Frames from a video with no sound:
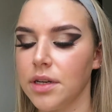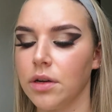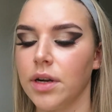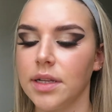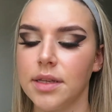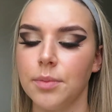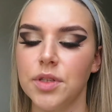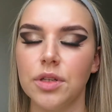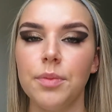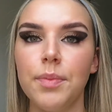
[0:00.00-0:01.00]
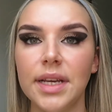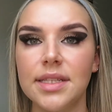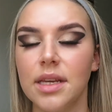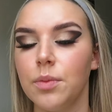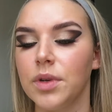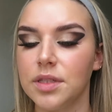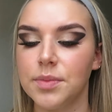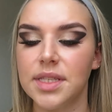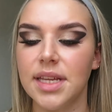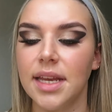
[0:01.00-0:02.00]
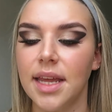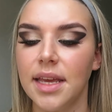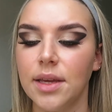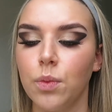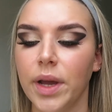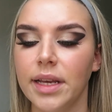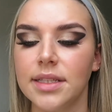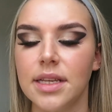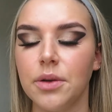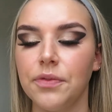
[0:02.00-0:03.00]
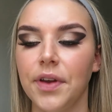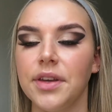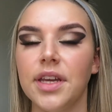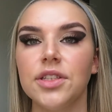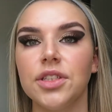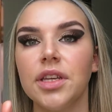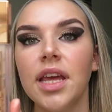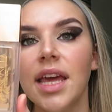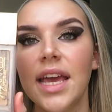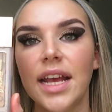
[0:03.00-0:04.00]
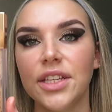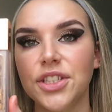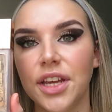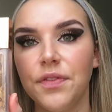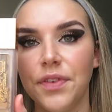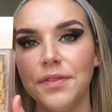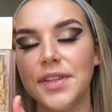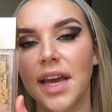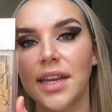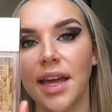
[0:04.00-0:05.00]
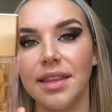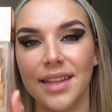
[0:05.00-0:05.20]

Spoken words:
or else I'm just going to mix it in with some Stay Naked Weightless Liquid Foundation in the shade 50 NN.